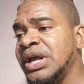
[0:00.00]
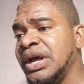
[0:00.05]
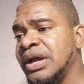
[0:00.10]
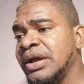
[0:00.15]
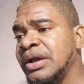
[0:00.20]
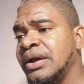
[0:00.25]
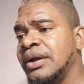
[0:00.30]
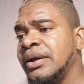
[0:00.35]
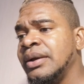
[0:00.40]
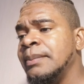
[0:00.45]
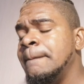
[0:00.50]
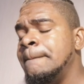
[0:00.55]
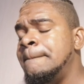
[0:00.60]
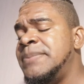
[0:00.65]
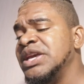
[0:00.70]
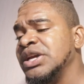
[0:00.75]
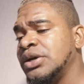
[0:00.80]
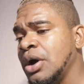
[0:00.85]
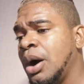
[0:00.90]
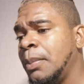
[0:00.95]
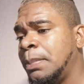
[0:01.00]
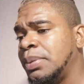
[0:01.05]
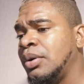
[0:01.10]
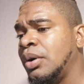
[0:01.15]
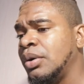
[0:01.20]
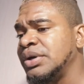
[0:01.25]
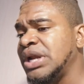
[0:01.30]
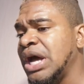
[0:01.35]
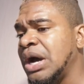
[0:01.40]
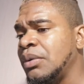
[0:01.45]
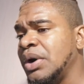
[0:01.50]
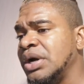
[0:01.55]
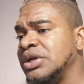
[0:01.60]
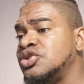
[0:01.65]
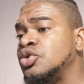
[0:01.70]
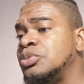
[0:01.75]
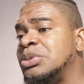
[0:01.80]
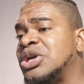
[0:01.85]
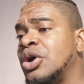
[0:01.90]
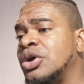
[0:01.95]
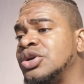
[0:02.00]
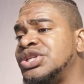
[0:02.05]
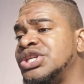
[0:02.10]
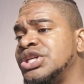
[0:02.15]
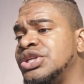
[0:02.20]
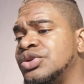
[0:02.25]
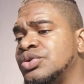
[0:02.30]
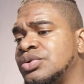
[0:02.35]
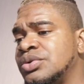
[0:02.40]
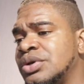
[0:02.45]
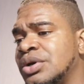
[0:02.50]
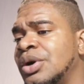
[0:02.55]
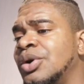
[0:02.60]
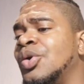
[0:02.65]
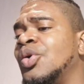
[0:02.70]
Eh? Big up on that one. To be continued.